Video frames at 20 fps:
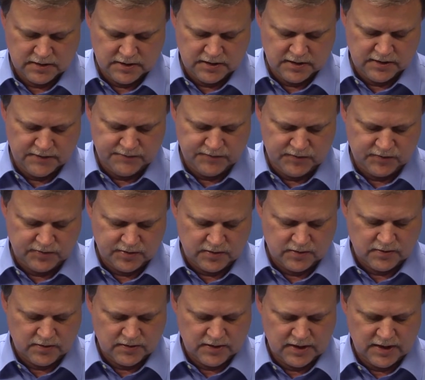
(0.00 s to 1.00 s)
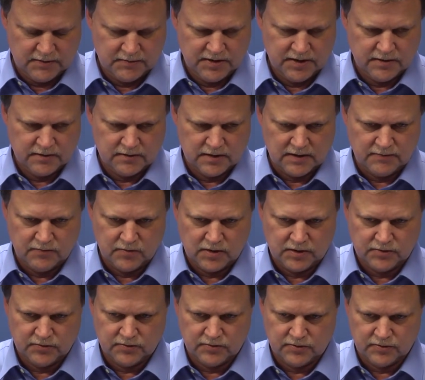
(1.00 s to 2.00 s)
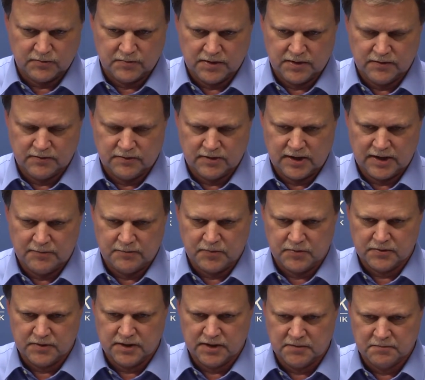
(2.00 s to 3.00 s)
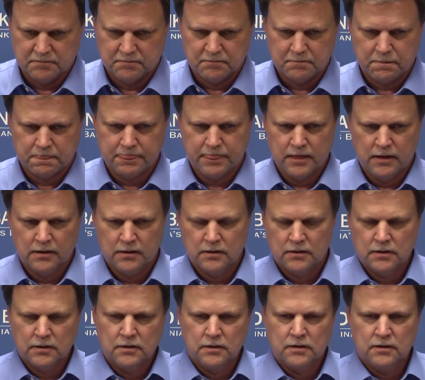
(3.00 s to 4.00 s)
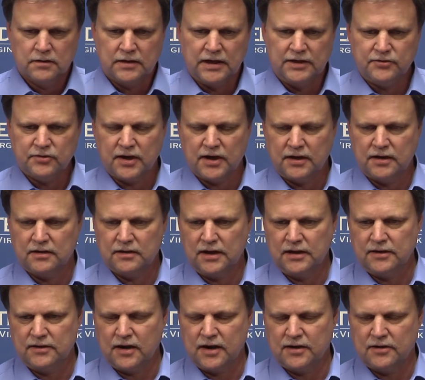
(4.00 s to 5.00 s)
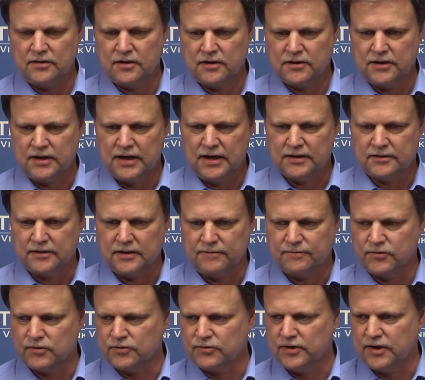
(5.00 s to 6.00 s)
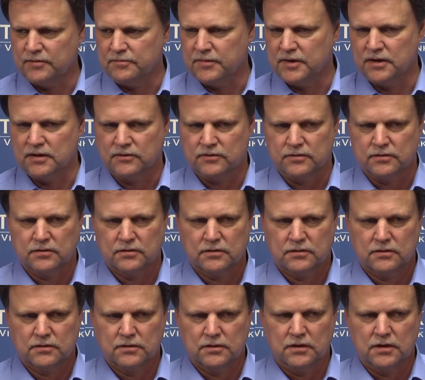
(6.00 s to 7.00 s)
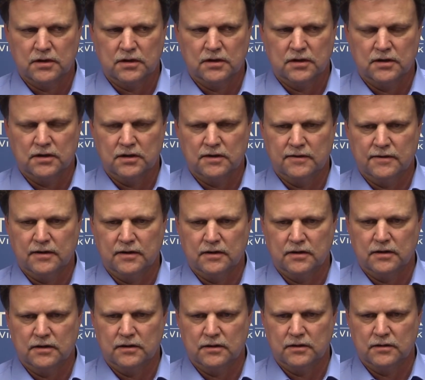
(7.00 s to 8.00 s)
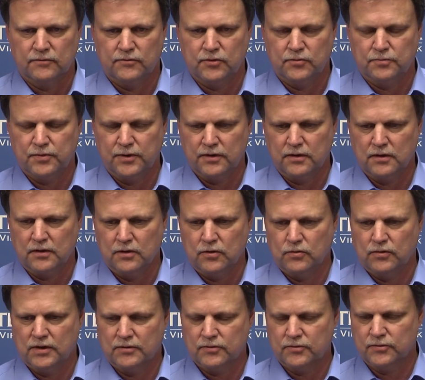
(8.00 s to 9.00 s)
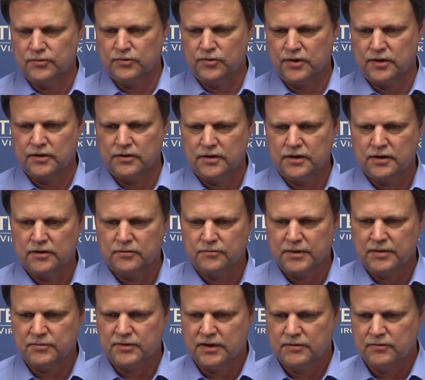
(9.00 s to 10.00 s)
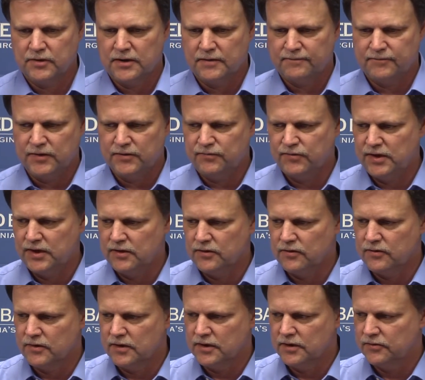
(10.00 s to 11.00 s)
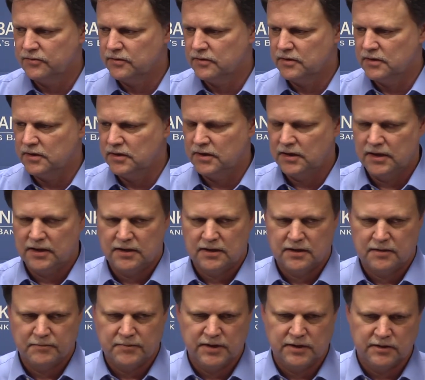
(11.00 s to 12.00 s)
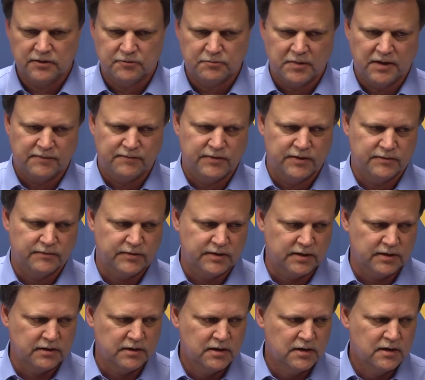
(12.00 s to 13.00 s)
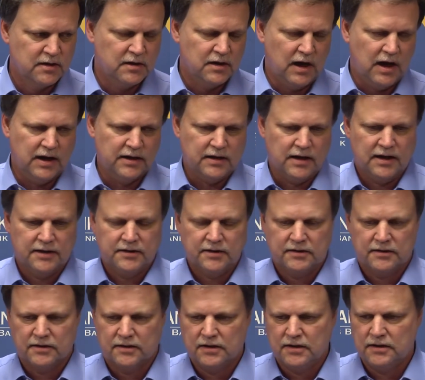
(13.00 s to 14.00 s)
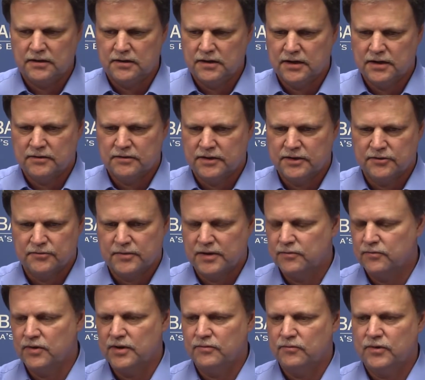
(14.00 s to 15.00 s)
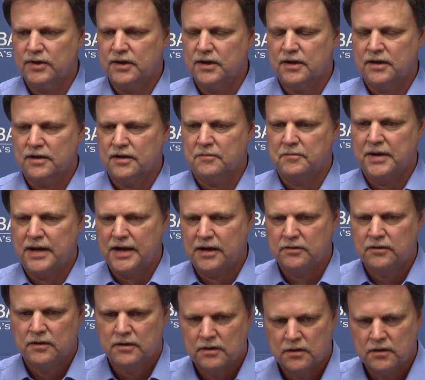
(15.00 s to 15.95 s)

if you saw our game here, and I've watched some other tape on them, they try to knock you out that first 8 minutes, and if you whoever was here, remember they went up 15 on us and then they ended up beating us by 15. I think the key there is, man, we got to come out